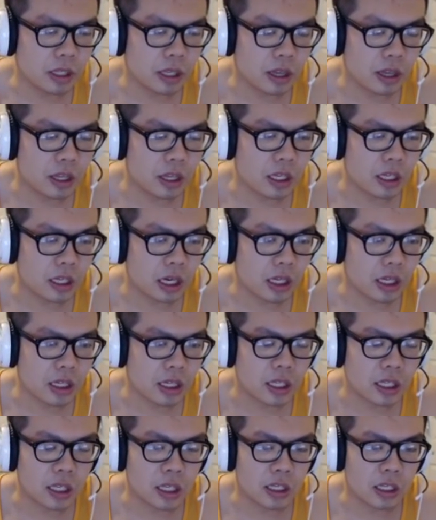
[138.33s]
I
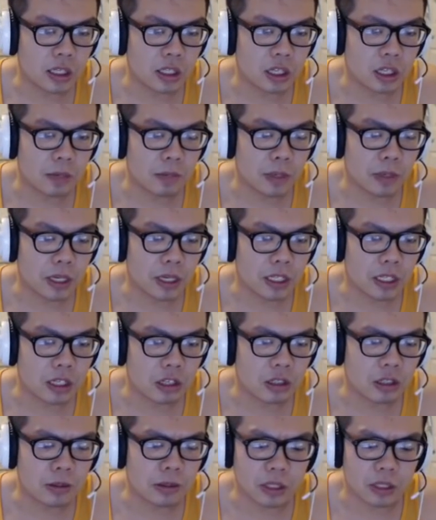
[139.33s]
think in Japanese it
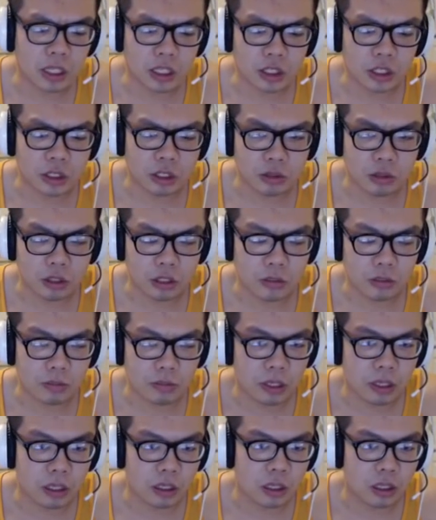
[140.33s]
goes up to like 200
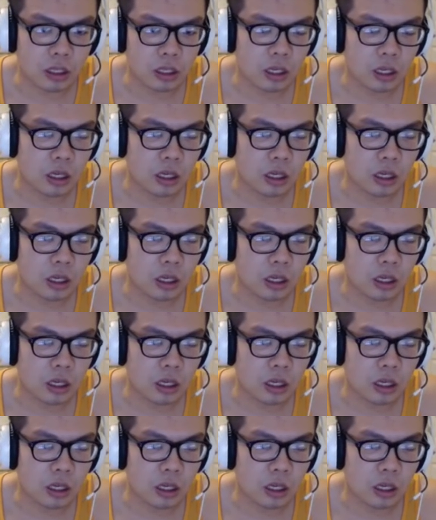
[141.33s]
mil.